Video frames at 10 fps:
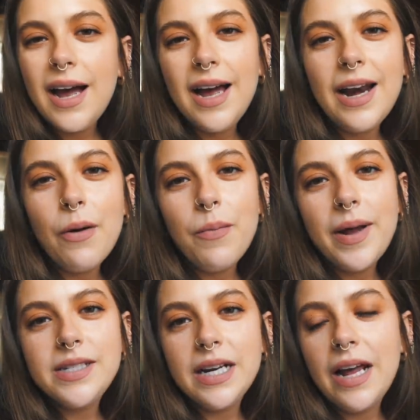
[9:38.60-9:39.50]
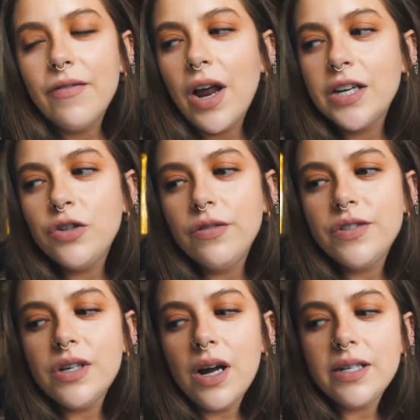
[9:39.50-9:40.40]
And I would basically have liked to have
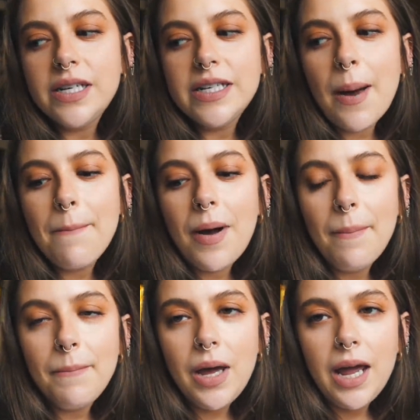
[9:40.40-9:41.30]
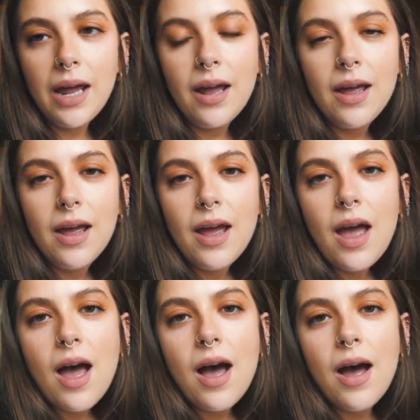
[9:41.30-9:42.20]
started pumping
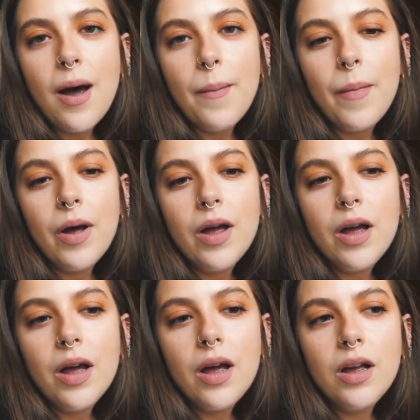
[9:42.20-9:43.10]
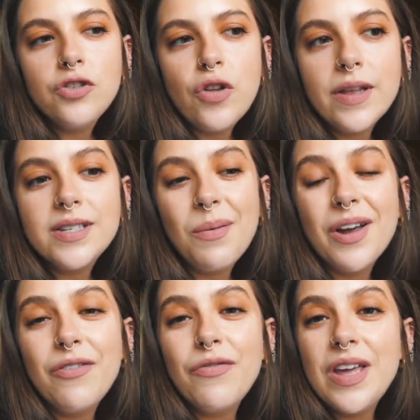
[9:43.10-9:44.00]
um, so that someone
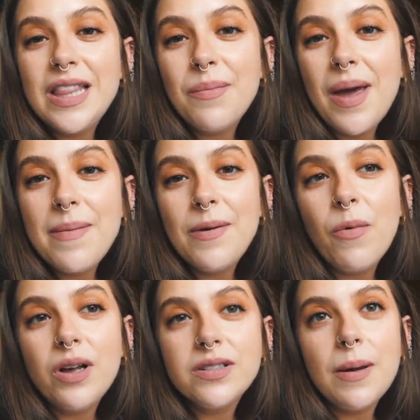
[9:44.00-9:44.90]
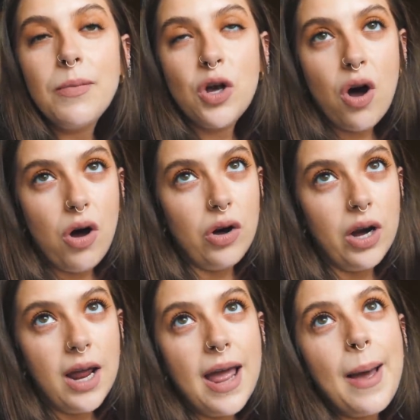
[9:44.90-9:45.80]
can feed the baby whilst I'm
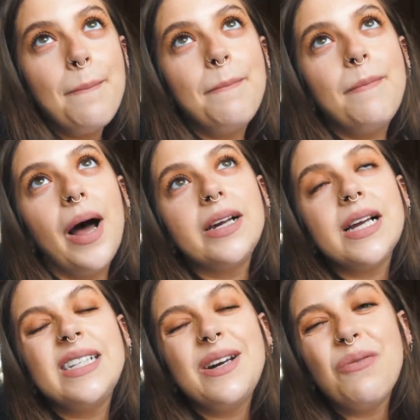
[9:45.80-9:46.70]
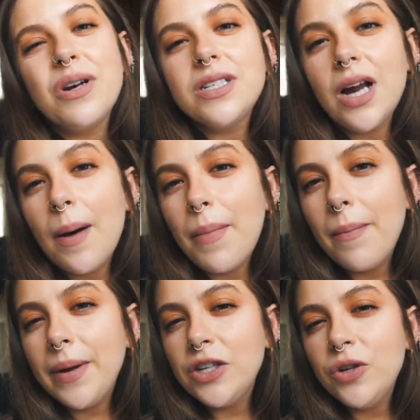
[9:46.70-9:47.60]
gone but I didn't want to start
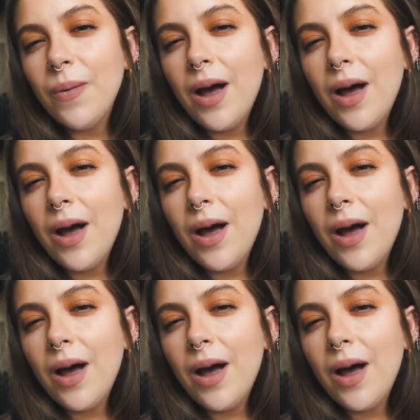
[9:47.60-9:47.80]
pumping too